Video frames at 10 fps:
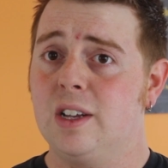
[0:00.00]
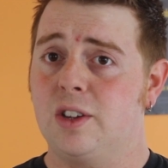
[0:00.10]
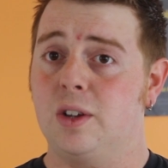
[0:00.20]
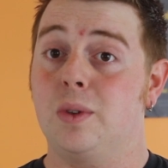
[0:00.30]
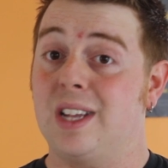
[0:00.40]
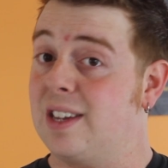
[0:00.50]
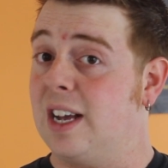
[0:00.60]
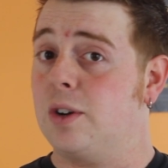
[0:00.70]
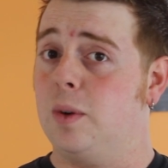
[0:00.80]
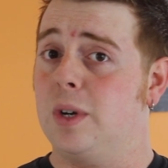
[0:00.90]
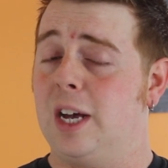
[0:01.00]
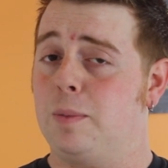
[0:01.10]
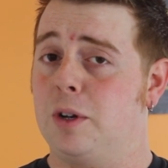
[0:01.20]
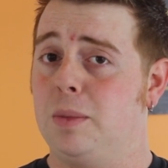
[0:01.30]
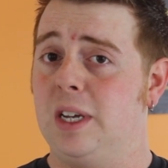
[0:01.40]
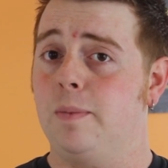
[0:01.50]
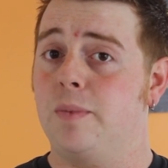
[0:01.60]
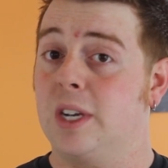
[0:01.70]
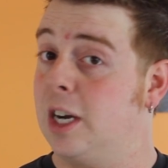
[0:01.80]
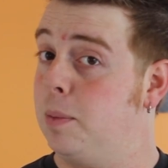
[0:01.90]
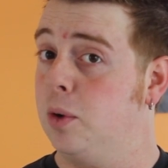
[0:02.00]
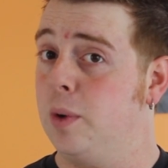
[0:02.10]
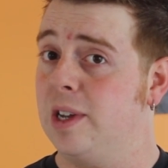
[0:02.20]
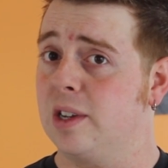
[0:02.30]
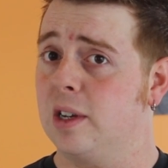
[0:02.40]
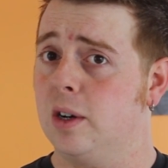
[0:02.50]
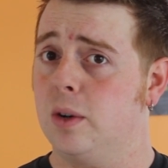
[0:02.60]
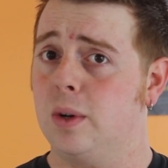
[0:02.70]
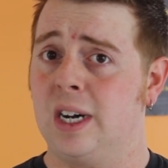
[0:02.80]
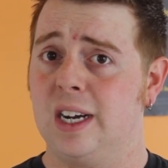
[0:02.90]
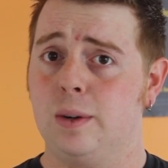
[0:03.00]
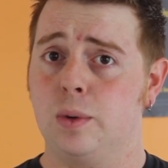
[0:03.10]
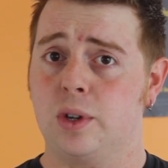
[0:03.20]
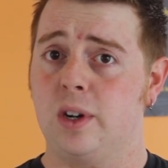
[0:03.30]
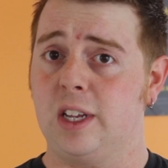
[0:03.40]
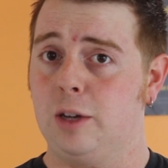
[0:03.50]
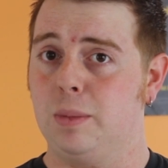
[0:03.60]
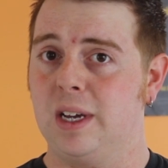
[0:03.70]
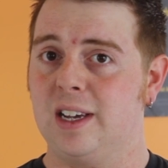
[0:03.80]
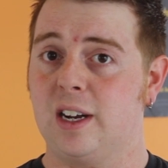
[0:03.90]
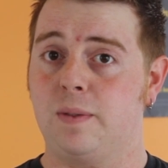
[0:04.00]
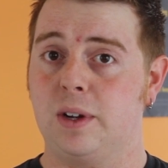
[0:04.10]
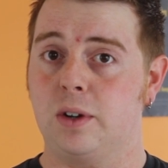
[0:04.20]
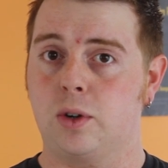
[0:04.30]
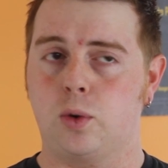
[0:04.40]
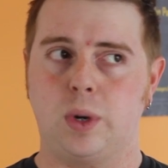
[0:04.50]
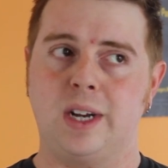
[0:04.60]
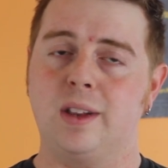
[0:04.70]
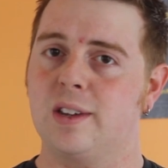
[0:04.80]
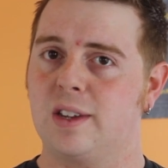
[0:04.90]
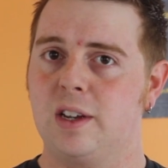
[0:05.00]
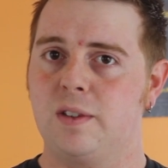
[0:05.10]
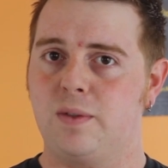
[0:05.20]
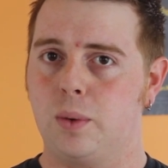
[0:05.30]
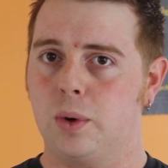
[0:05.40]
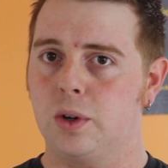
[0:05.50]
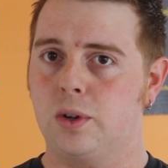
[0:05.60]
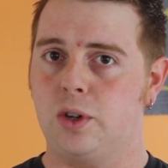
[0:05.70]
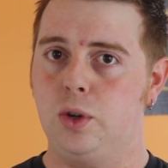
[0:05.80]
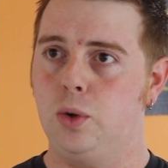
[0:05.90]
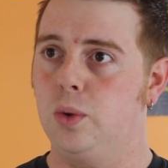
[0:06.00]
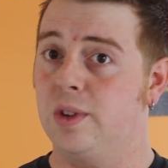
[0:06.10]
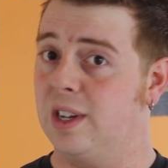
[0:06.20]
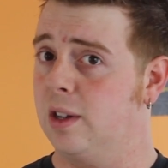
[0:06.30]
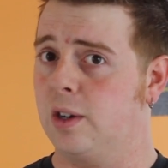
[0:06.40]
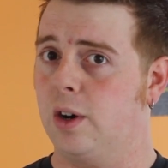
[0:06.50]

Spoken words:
So that's actually what happened to me. A couple of weeks ago, I was on eBay and I found a great listing for 2 Zelda